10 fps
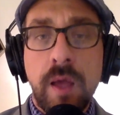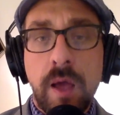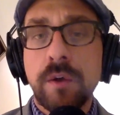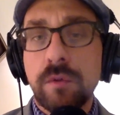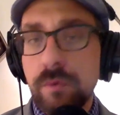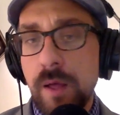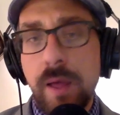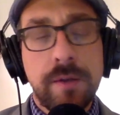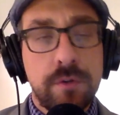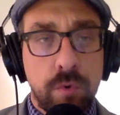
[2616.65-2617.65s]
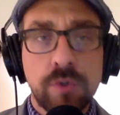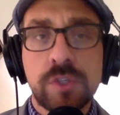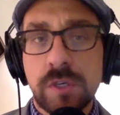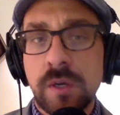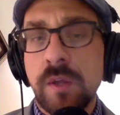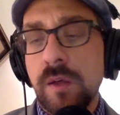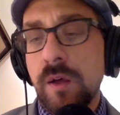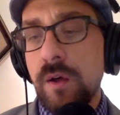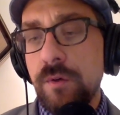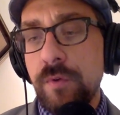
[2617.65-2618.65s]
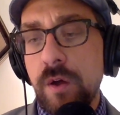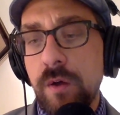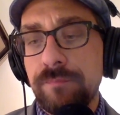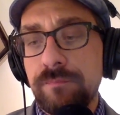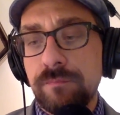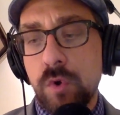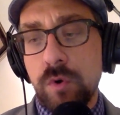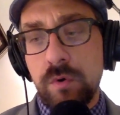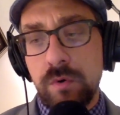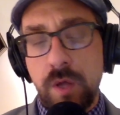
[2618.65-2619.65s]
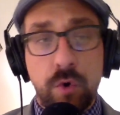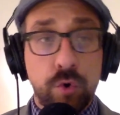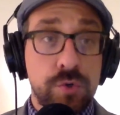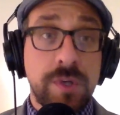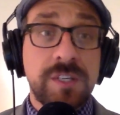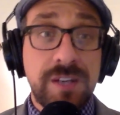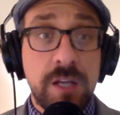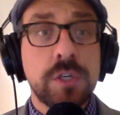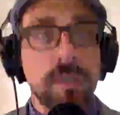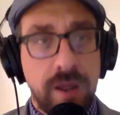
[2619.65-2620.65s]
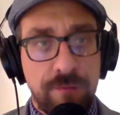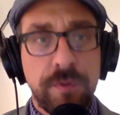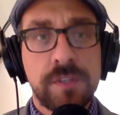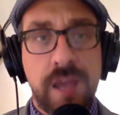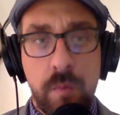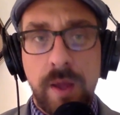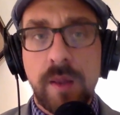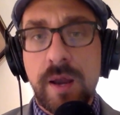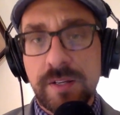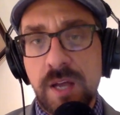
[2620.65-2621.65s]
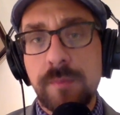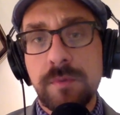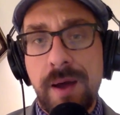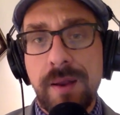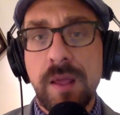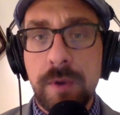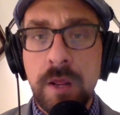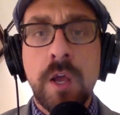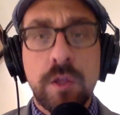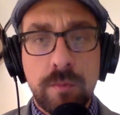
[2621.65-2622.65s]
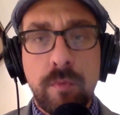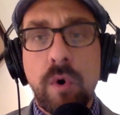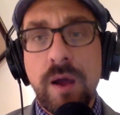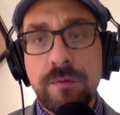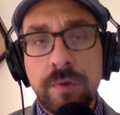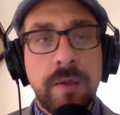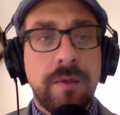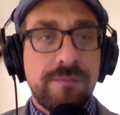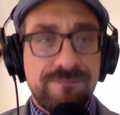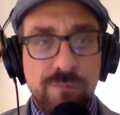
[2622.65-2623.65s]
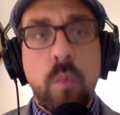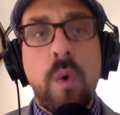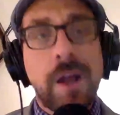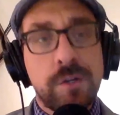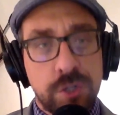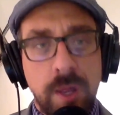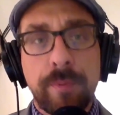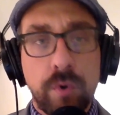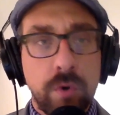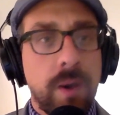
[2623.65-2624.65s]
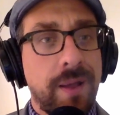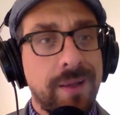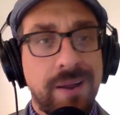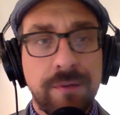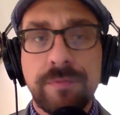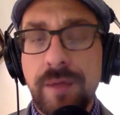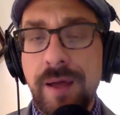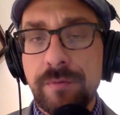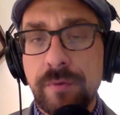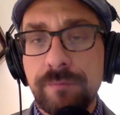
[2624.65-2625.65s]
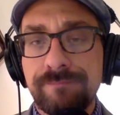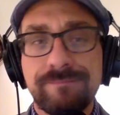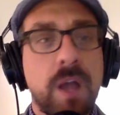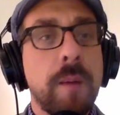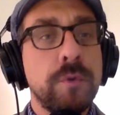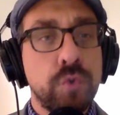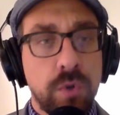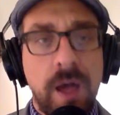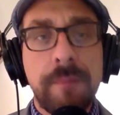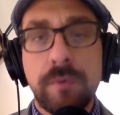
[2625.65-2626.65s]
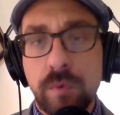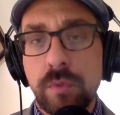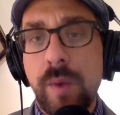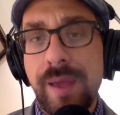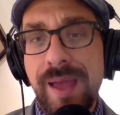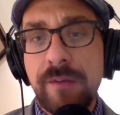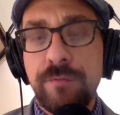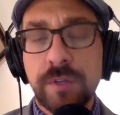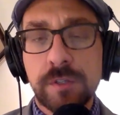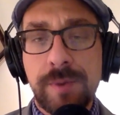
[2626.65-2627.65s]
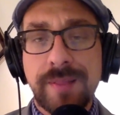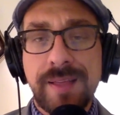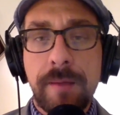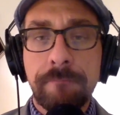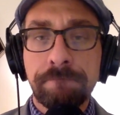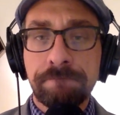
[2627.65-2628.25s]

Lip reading: I know Ed DeRosa of Horse Racing Nation kind of feels that way a lot of times about him. And the more I've watched Leparoux, I kind of have come into alignment with the way Ed feels about that.